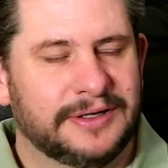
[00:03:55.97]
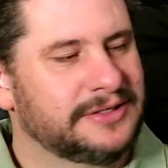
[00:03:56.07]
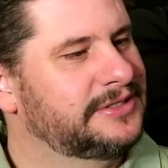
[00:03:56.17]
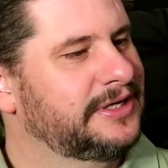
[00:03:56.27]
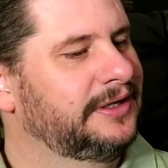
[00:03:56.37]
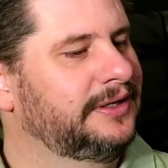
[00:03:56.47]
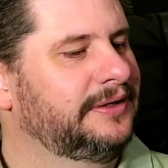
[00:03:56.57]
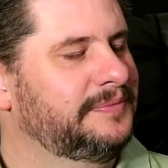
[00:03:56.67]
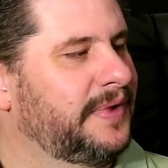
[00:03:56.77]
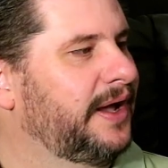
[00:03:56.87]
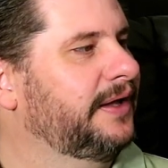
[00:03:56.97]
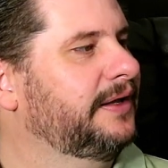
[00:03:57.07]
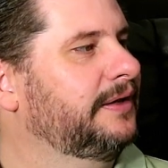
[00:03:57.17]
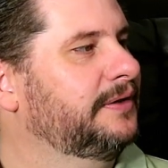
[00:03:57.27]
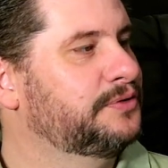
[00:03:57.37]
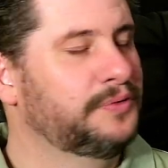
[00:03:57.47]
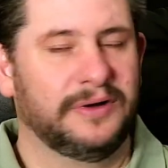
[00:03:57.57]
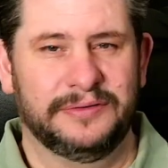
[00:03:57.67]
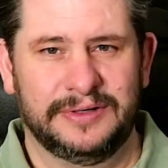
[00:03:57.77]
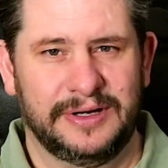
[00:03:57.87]
until my
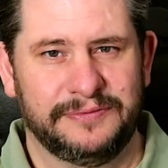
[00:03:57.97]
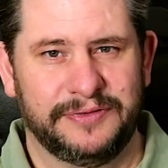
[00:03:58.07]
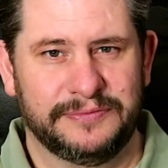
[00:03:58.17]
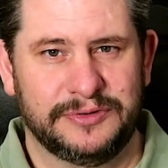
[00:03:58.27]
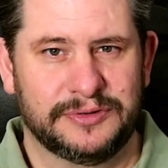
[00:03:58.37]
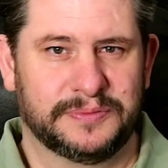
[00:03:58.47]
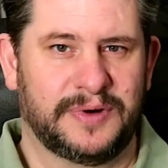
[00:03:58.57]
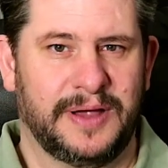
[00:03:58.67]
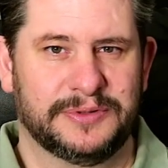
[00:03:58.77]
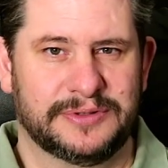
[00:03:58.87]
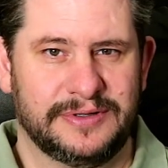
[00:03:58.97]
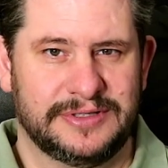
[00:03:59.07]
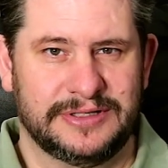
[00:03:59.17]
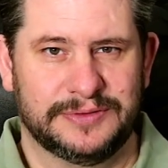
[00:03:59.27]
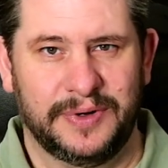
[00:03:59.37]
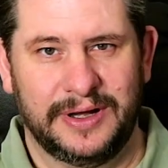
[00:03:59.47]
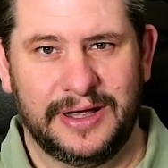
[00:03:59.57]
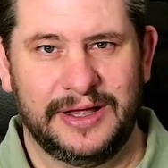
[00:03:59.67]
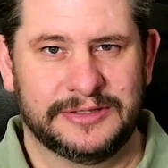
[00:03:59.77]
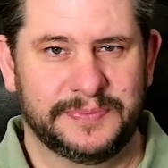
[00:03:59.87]
250 subscribers contest where
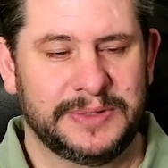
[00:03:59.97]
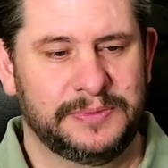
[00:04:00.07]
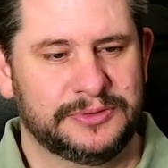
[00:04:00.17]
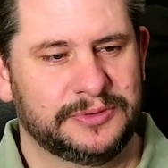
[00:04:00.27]
I asked people